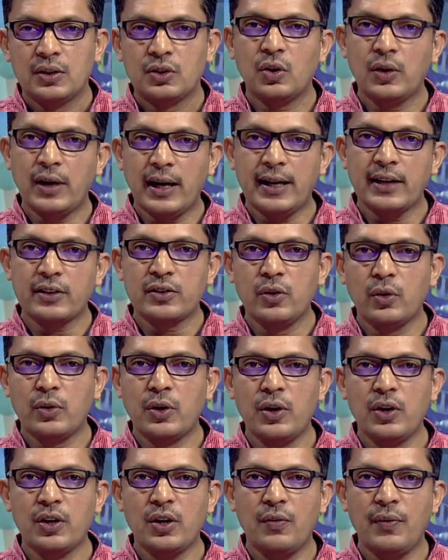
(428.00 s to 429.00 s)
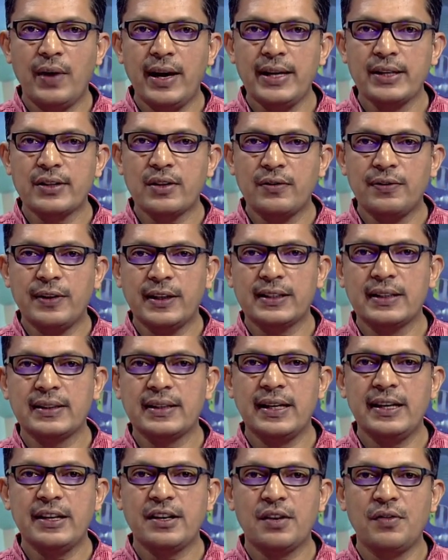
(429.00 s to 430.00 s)
So, let us look into the ways of
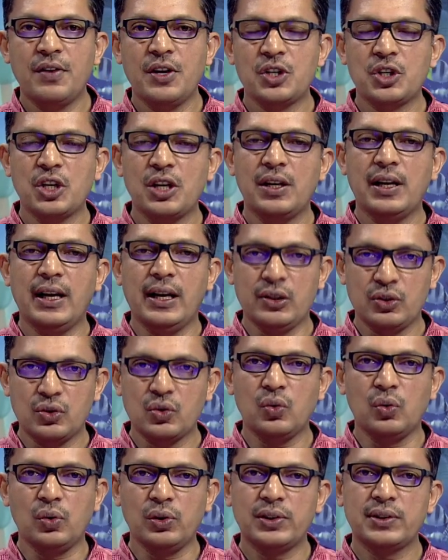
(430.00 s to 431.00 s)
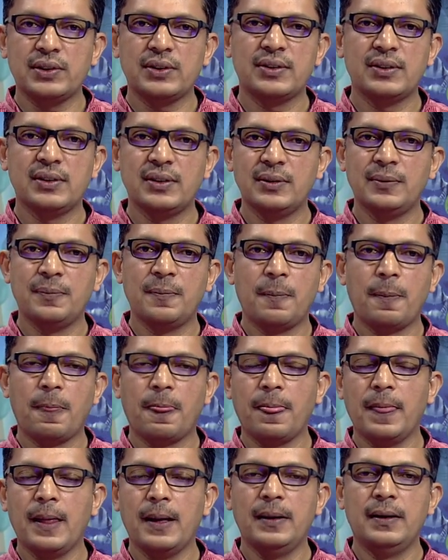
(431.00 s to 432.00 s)
SSA intervention in schools,
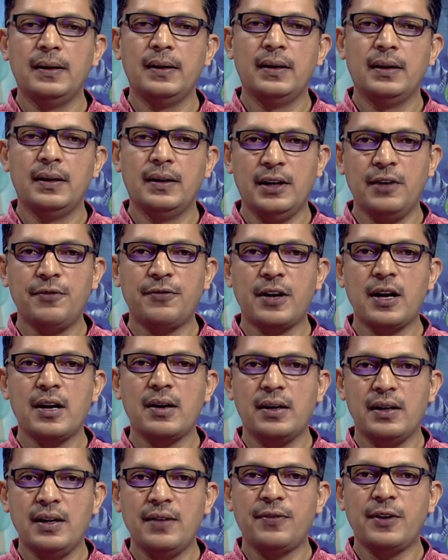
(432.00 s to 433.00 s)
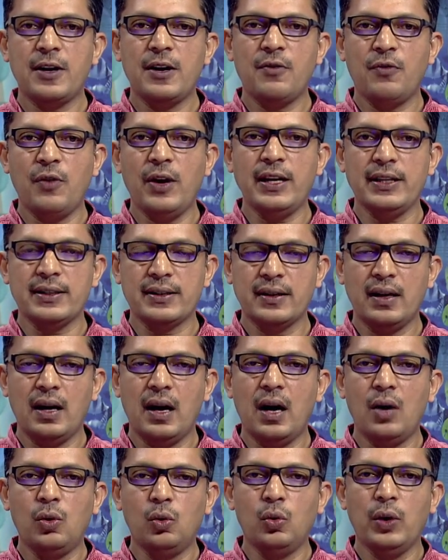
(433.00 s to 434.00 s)
different, different ways
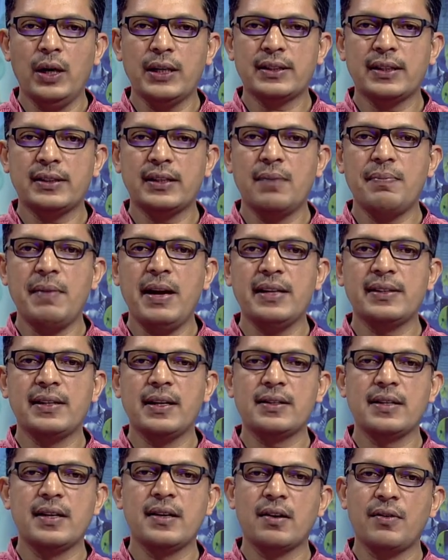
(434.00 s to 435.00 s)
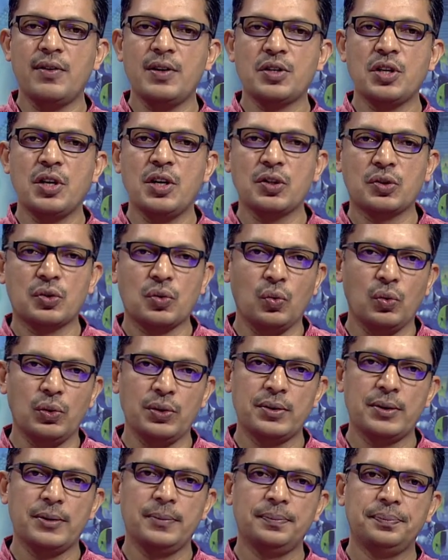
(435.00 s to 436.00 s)
how SSA makes its intervention in
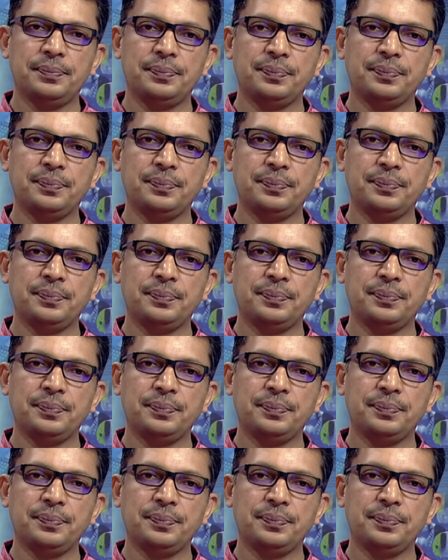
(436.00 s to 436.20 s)
schools.